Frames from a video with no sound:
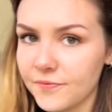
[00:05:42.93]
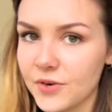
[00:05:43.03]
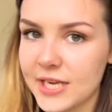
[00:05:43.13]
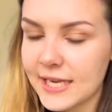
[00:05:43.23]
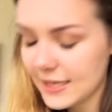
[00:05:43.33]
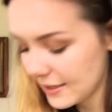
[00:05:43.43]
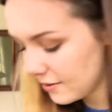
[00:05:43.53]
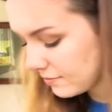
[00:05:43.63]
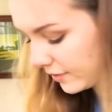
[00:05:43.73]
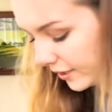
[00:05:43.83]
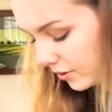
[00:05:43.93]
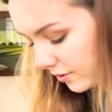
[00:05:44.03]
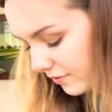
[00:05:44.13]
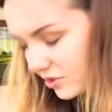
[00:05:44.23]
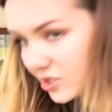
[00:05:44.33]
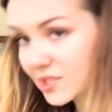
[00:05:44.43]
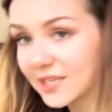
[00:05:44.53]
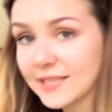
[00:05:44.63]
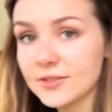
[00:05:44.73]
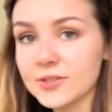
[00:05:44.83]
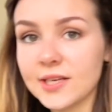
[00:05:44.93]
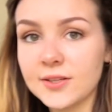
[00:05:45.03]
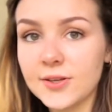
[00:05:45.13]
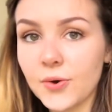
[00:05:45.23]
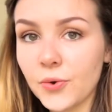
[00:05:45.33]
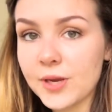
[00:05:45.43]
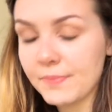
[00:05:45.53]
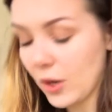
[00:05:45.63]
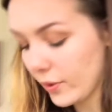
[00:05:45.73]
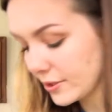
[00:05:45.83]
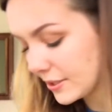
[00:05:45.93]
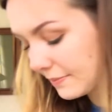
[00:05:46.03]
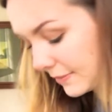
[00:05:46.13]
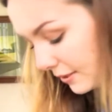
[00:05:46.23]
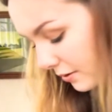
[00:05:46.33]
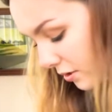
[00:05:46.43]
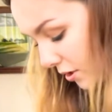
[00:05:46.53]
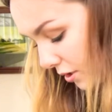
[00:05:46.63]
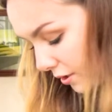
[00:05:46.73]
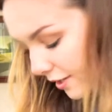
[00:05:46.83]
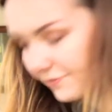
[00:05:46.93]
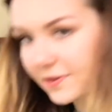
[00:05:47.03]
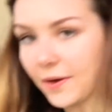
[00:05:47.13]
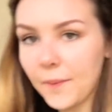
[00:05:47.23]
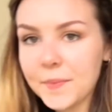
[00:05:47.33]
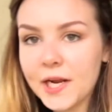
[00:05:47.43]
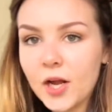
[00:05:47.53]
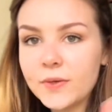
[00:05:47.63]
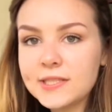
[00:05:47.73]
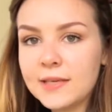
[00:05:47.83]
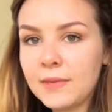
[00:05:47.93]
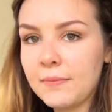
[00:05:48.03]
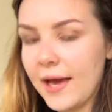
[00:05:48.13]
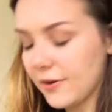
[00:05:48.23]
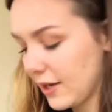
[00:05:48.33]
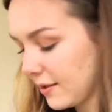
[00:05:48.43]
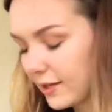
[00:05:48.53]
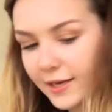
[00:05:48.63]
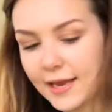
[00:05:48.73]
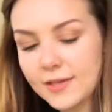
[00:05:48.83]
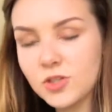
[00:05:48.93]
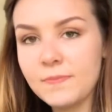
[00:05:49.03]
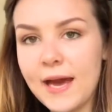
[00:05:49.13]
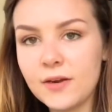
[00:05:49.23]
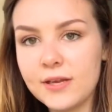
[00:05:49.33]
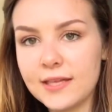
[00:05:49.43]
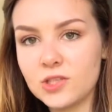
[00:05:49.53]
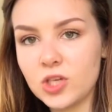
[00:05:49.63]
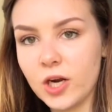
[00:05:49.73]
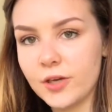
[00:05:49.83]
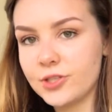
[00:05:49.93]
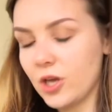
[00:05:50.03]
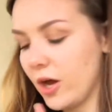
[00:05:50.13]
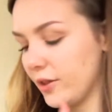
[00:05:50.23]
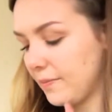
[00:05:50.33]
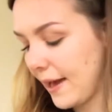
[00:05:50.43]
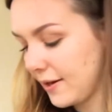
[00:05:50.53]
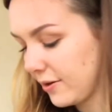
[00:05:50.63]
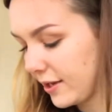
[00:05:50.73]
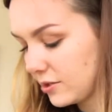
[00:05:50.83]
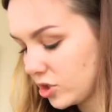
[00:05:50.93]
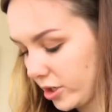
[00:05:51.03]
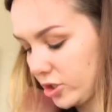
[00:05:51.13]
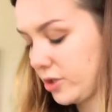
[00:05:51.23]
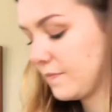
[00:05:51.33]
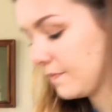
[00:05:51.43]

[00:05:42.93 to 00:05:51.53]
freaky, like, just in case there's like a little creepo or something. Never know. Then I always keep my battery, like an extra battery that's charged on the battery charger.